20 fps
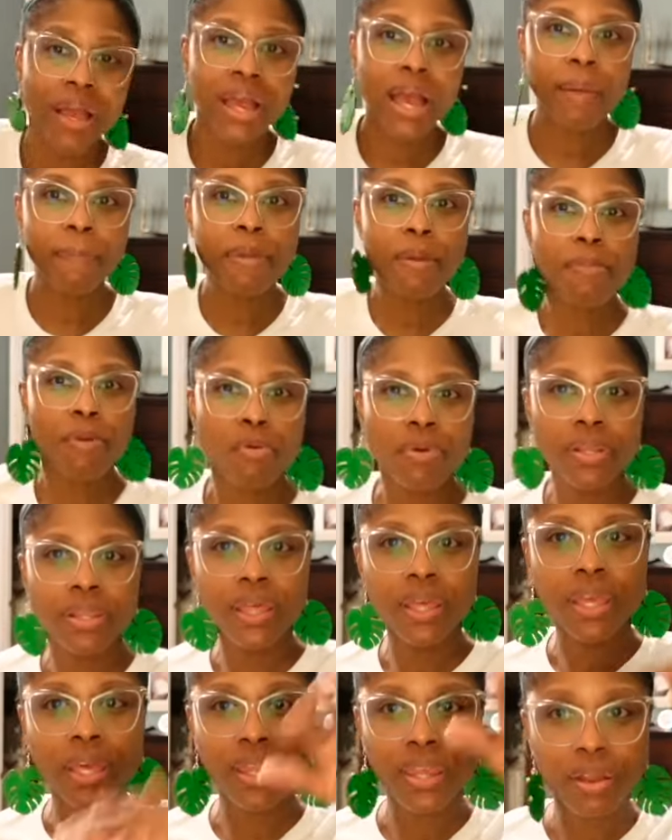got people
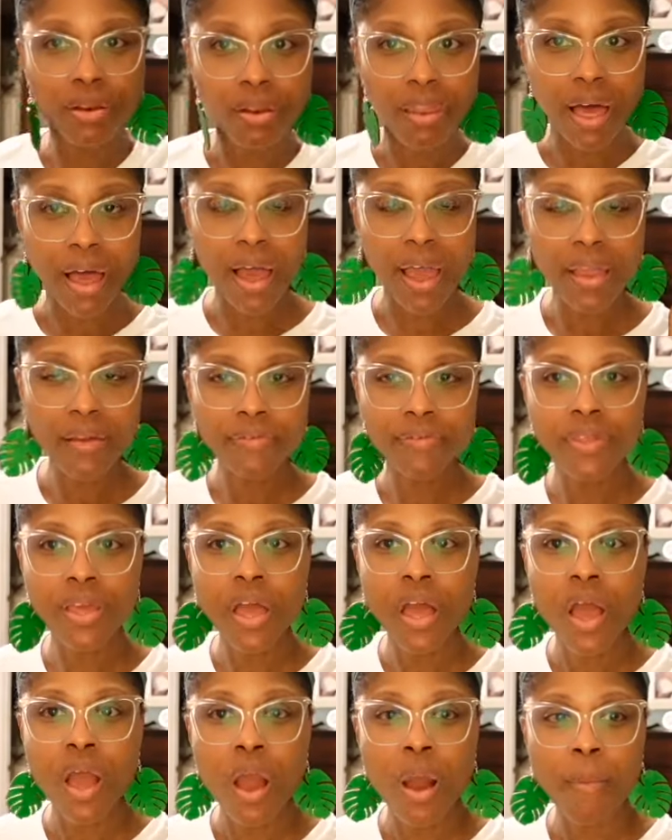rethinking their lives.
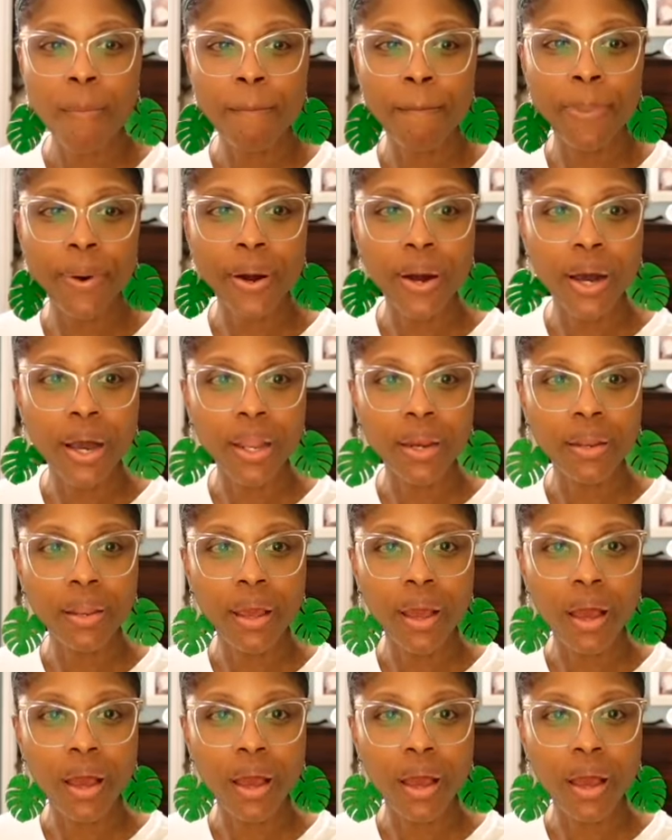But